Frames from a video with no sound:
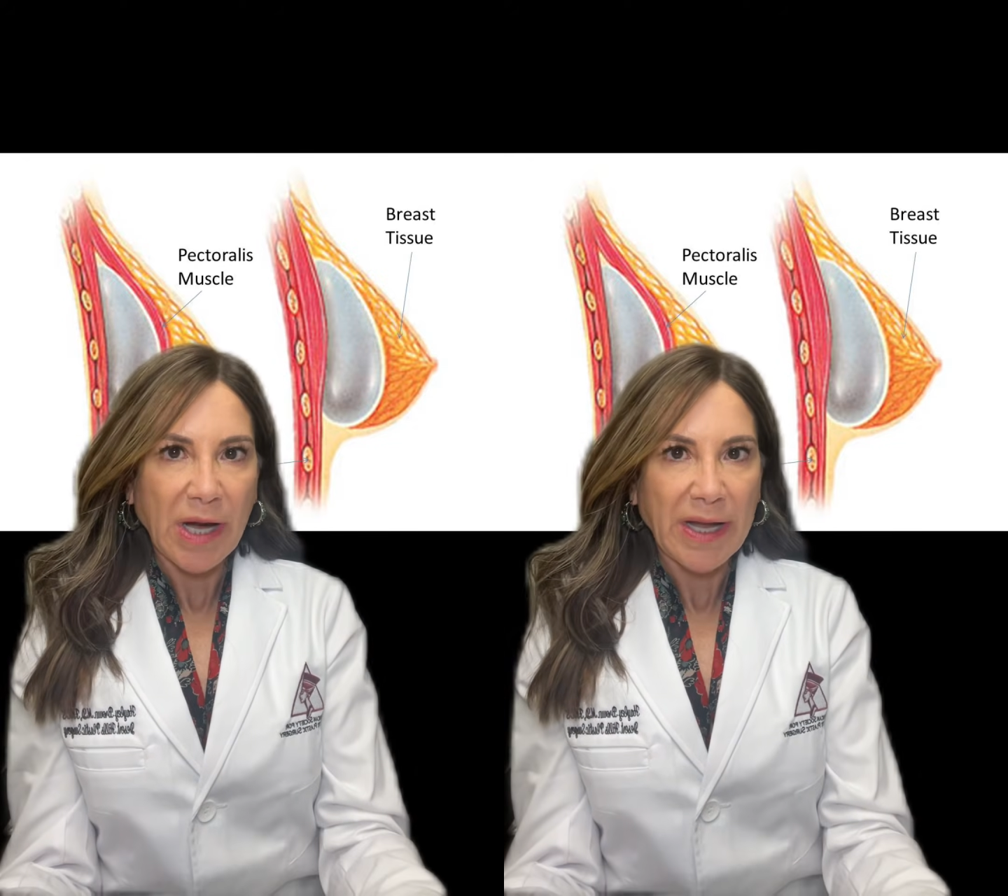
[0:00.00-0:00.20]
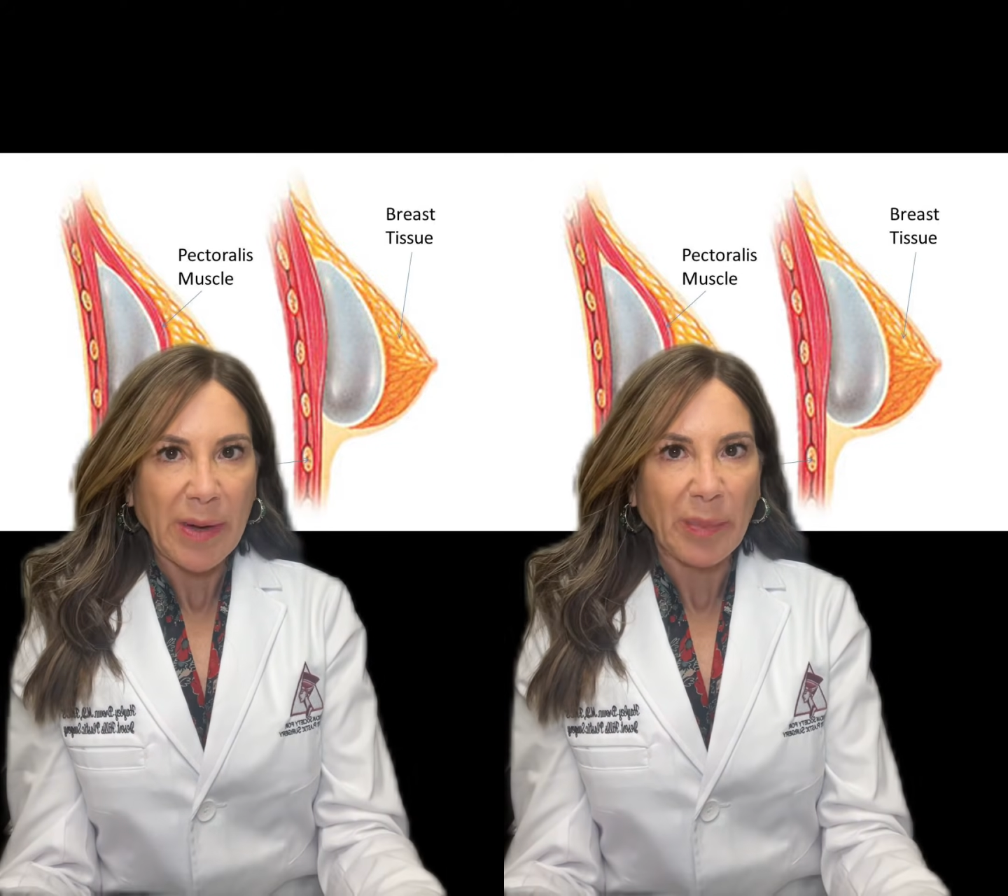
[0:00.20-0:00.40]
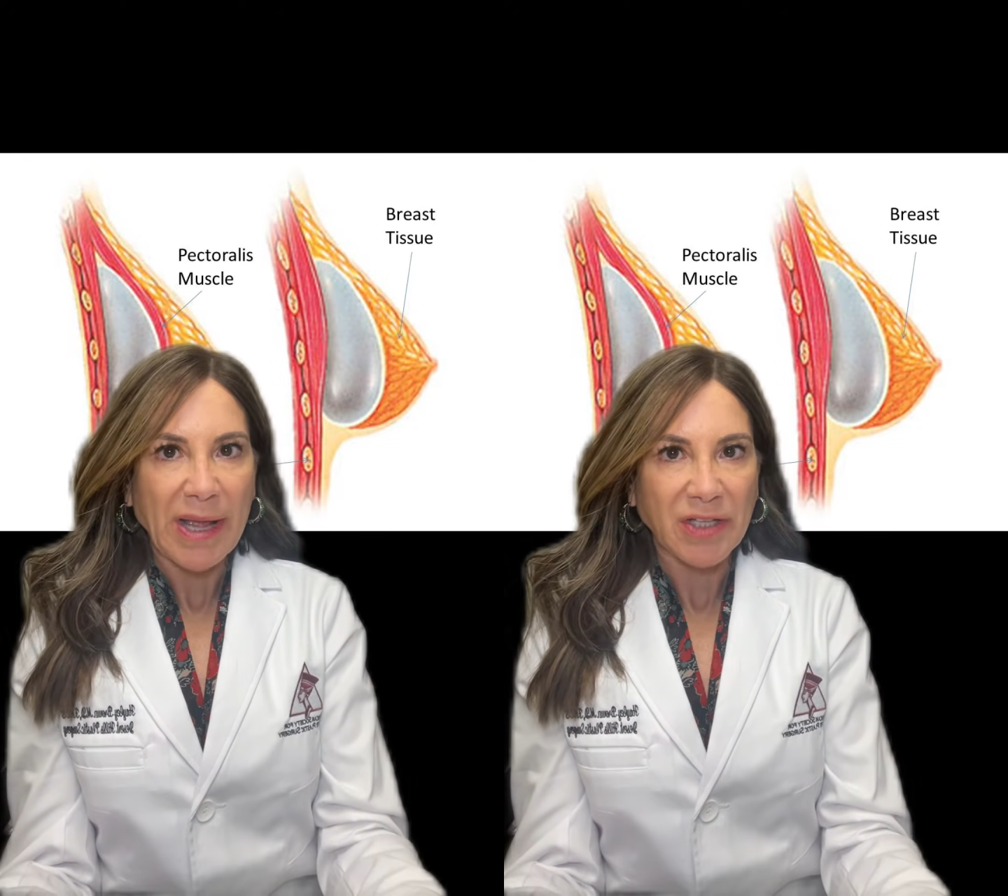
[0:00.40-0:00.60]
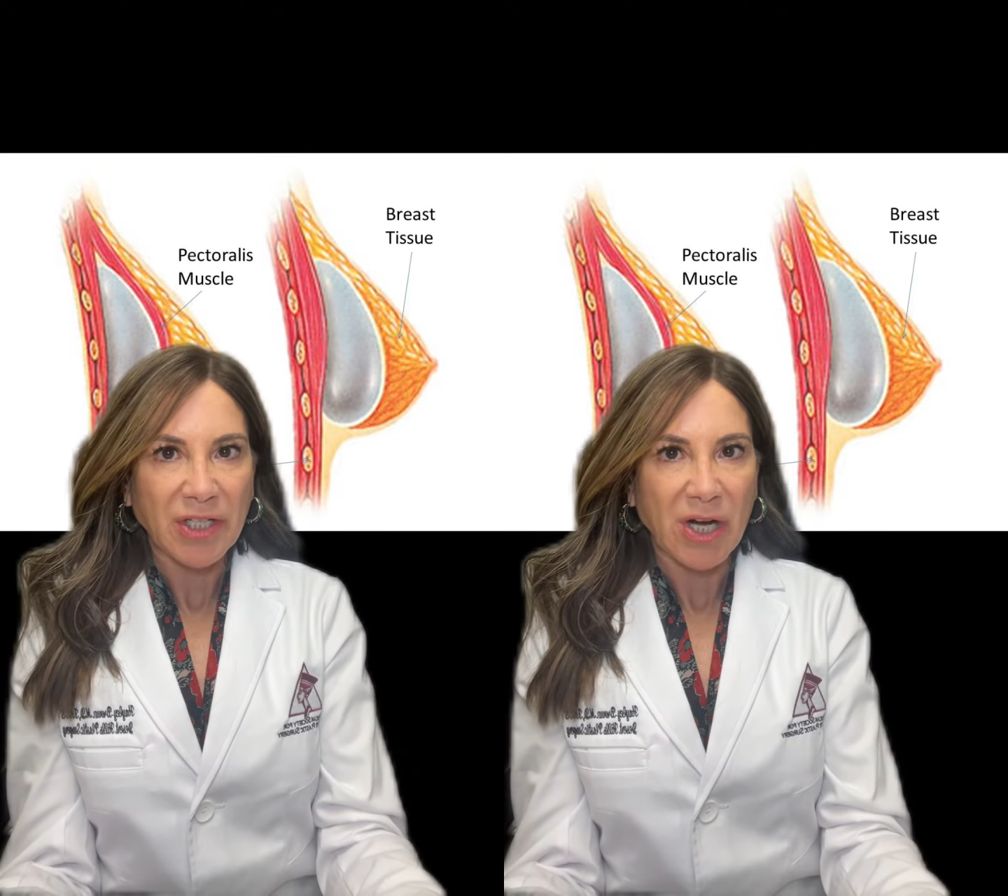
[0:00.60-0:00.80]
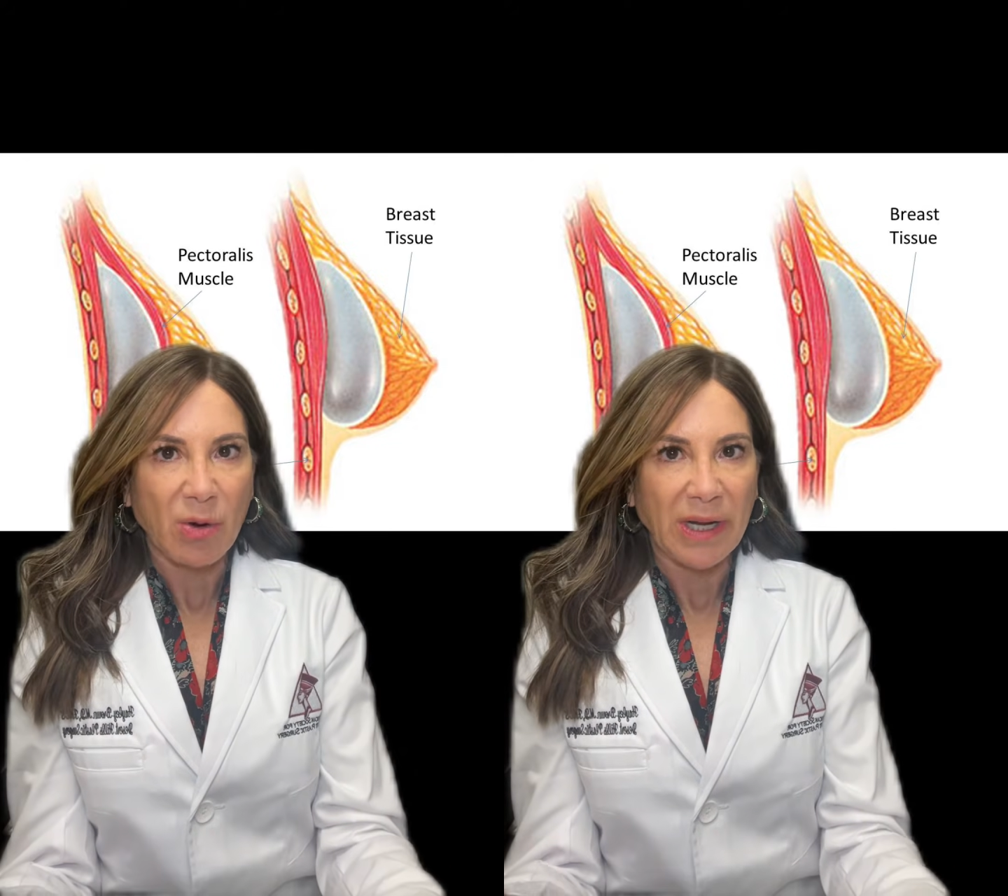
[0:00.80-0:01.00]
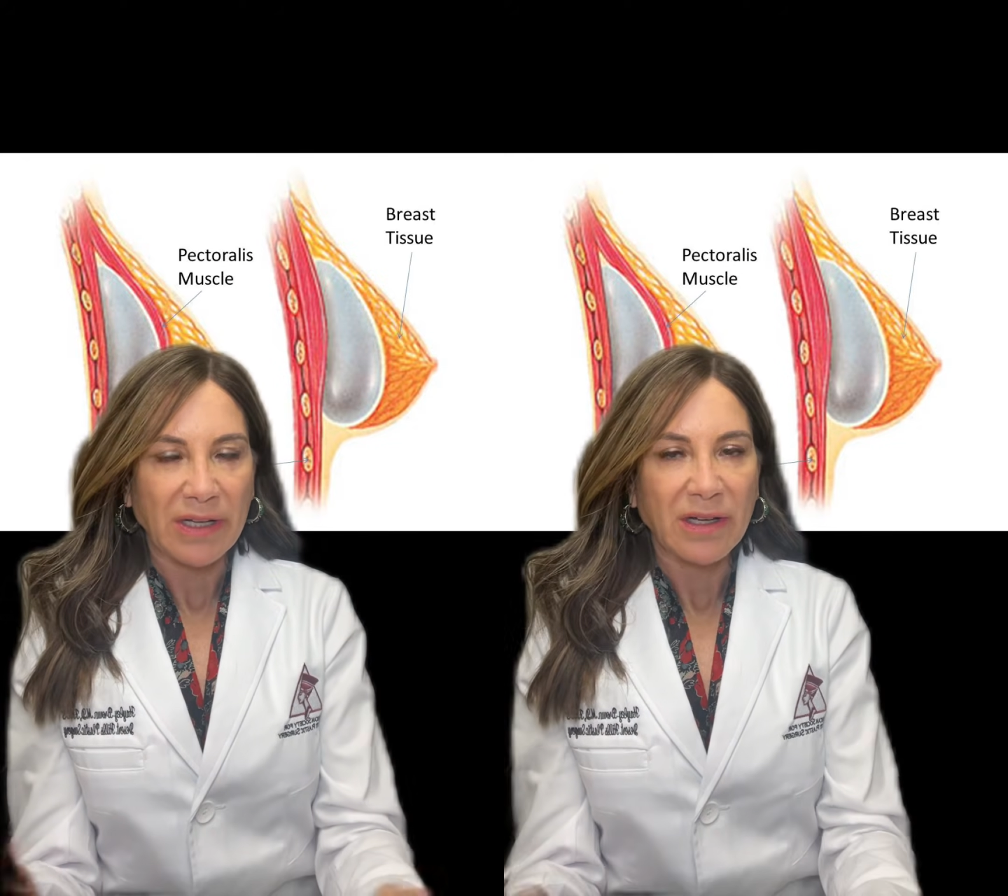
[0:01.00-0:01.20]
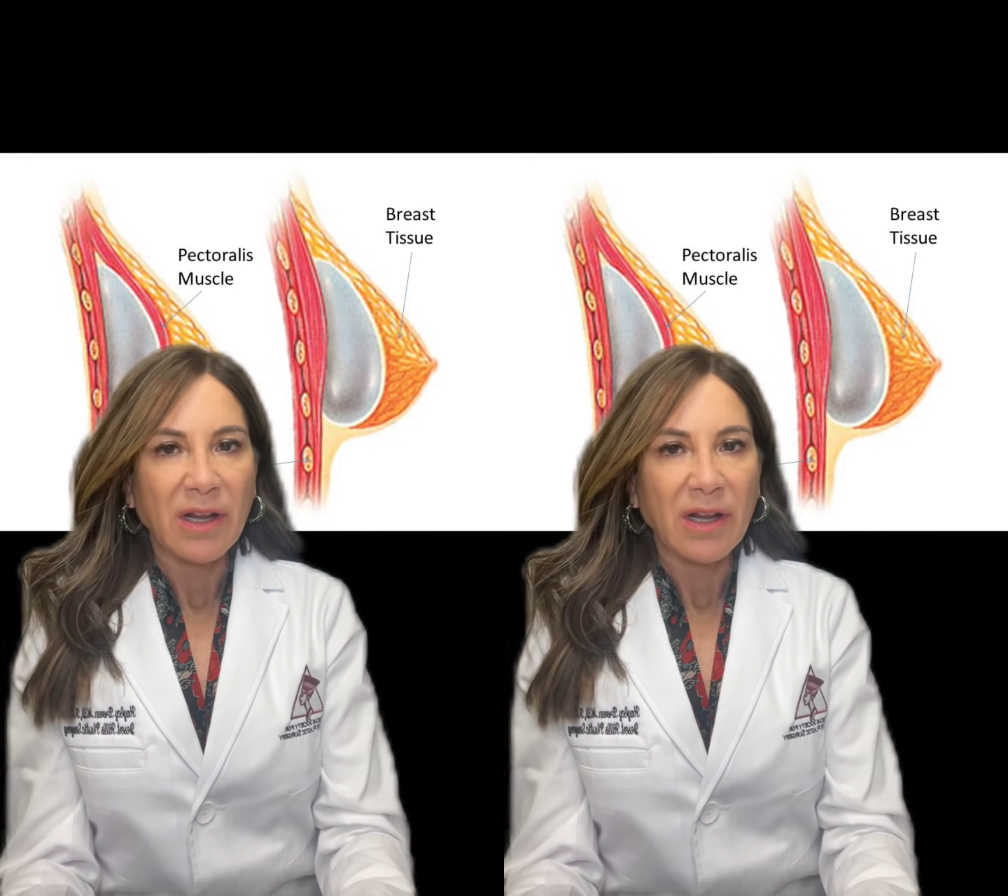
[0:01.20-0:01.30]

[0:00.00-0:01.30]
an implant to go in.